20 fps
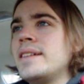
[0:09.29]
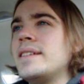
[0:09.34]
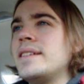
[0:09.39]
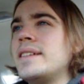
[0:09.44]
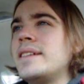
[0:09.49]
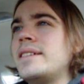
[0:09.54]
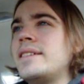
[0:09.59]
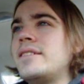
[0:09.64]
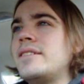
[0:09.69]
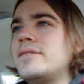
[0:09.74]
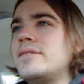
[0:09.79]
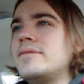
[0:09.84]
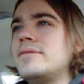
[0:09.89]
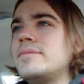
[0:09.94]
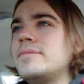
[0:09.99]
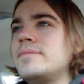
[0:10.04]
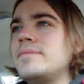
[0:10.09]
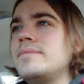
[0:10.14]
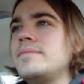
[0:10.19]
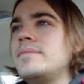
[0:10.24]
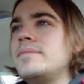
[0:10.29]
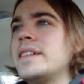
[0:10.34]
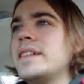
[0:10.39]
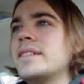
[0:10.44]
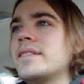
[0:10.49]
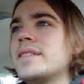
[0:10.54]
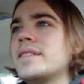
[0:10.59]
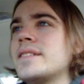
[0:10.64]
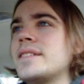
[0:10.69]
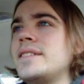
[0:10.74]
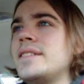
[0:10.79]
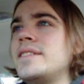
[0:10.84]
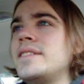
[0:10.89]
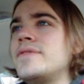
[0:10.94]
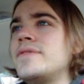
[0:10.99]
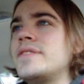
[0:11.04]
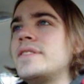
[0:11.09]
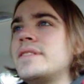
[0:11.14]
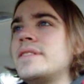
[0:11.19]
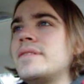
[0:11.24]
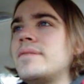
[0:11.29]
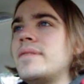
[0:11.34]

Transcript: Now, Microsoft,